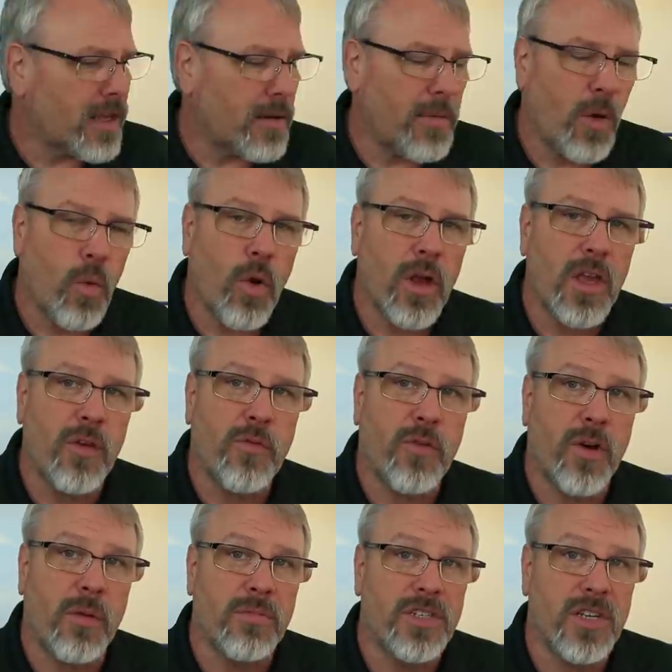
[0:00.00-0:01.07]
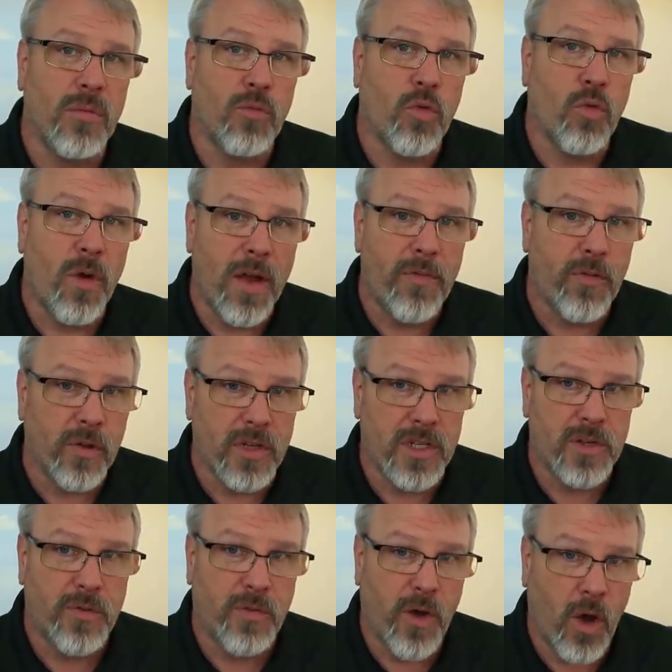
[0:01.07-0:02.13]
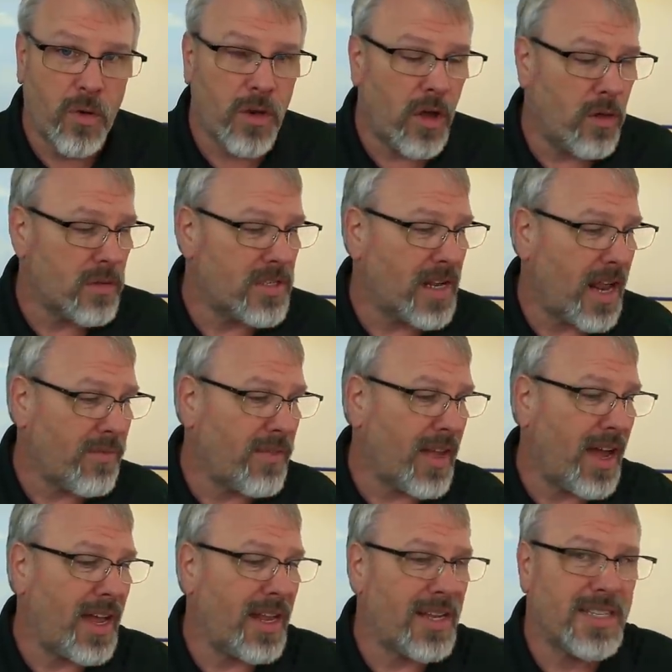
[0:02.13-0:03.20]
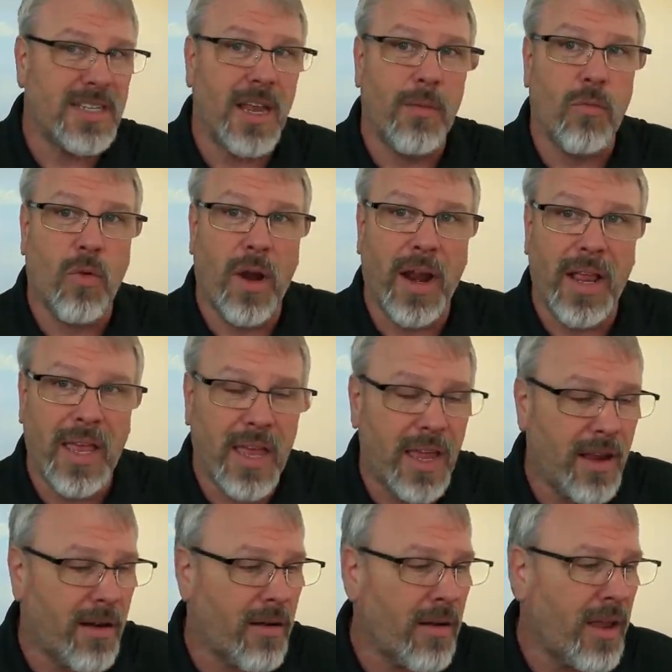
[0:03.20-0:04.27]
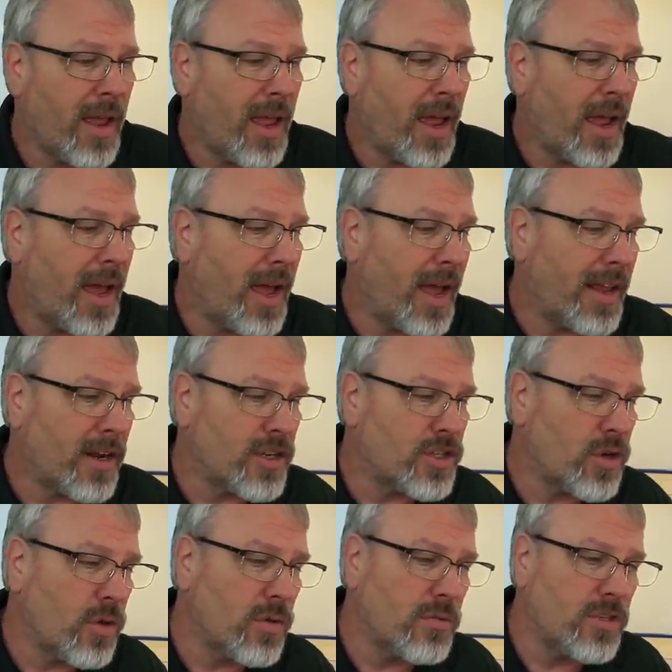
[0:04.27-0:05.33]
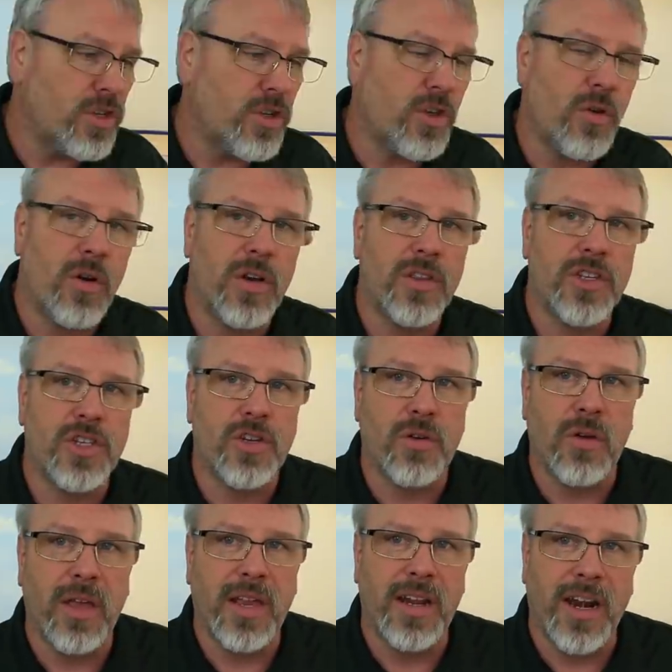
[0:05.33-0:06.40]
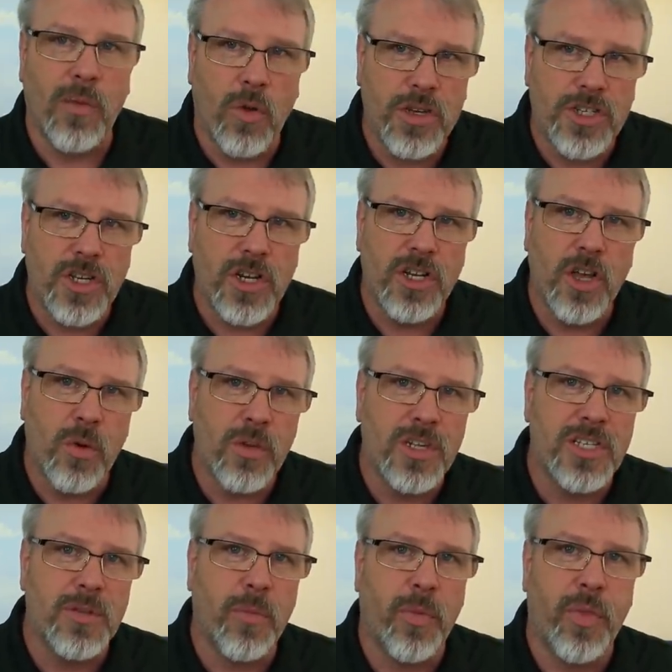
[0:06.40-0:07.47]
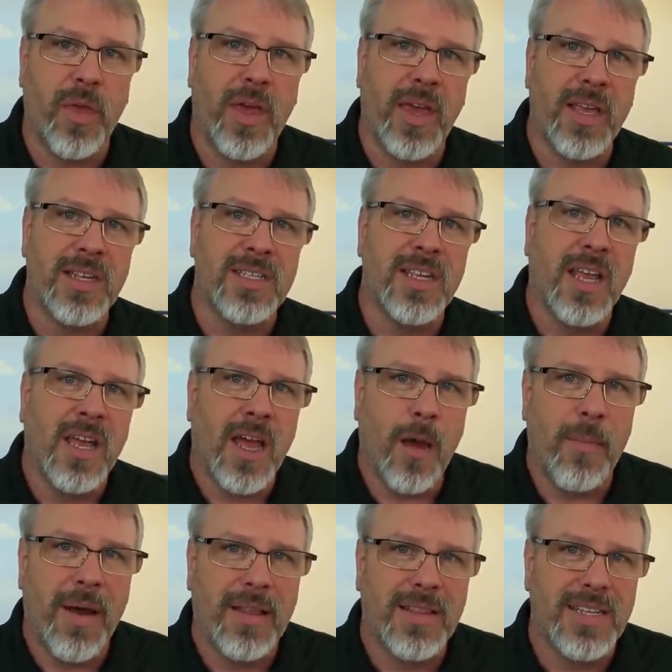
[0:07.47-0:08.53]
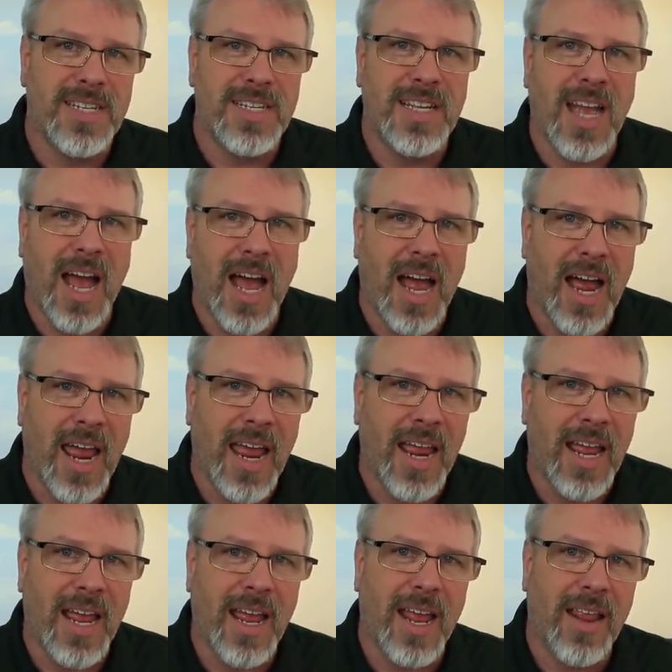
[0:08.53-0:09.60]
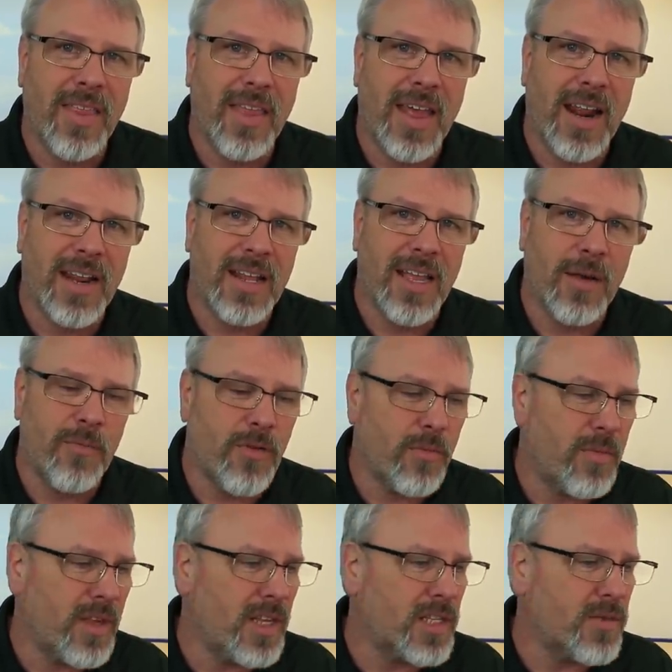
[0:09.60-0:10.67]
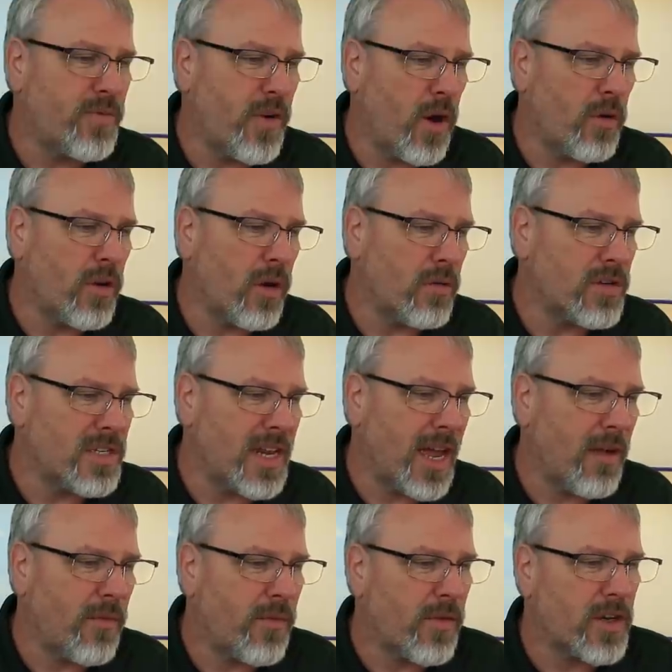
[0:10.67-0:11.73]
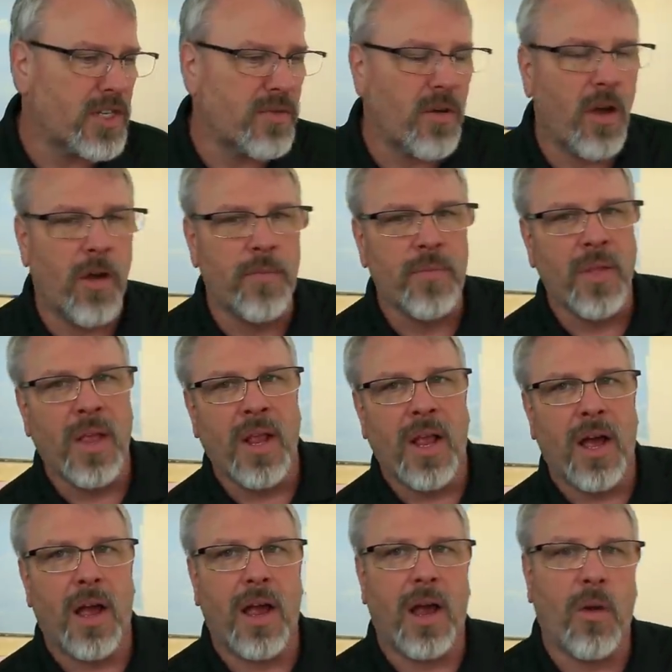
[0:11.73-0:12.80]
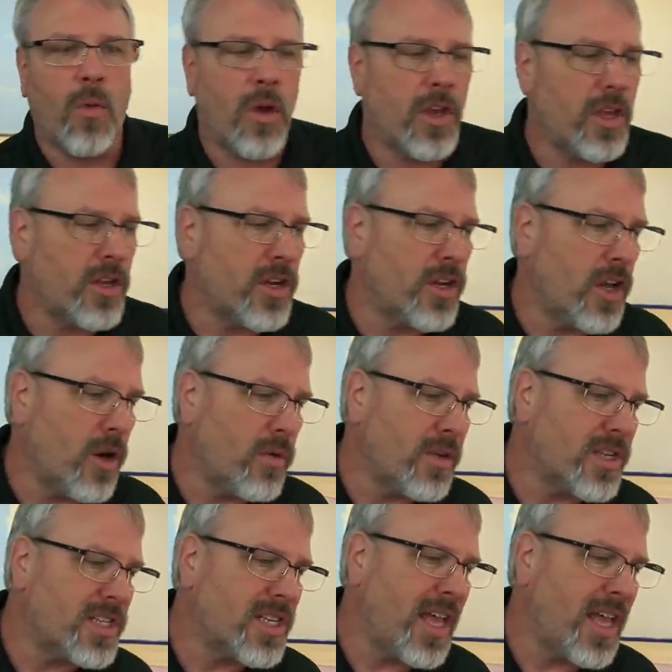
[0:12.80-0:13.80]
to be working from some reference photos, and I've got some right here, and I'll show them to you on the screen. And I want you to notice some things about the sky that come from these photos. Now, first of all, I want you to notice